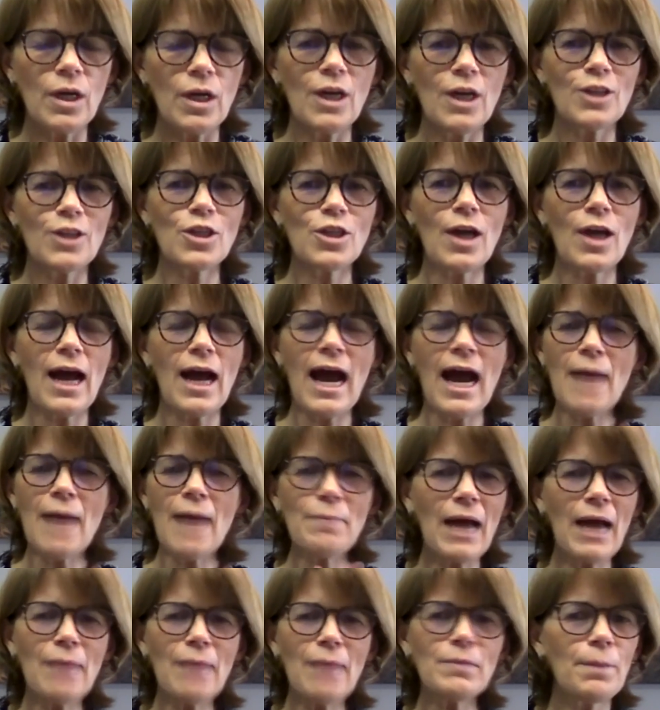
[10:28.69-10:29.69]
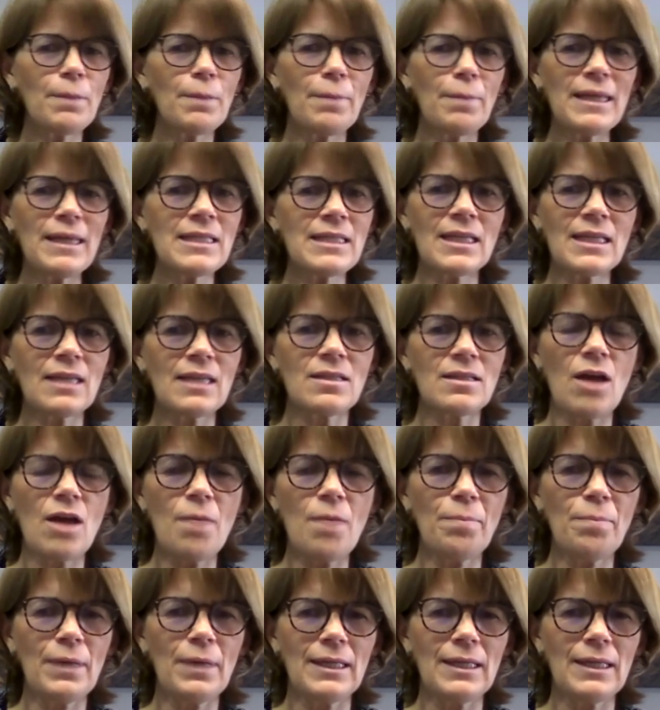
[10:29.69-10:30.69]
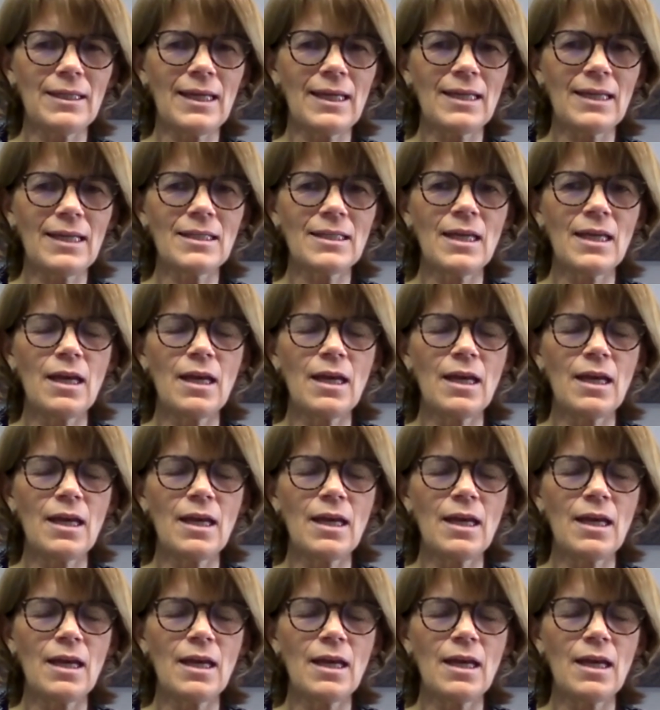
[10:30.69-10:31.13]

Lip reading: So I'm the best example in that.